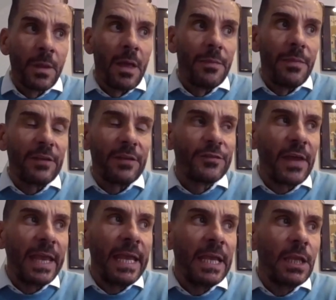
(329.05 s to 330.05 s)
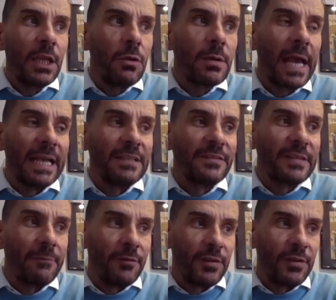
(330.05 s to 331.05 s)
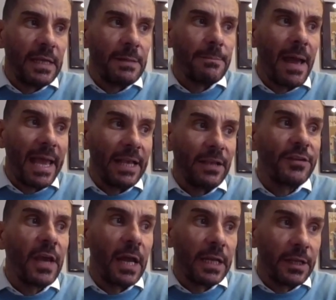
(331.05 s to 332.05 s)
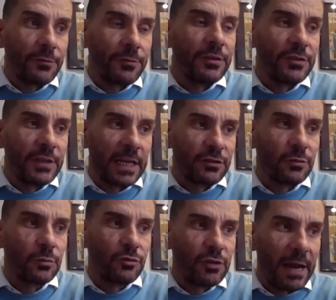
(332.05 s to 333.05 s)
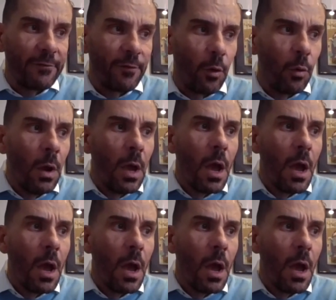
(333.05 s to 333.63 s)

They're saying UK 17 May is the earliest for international travel.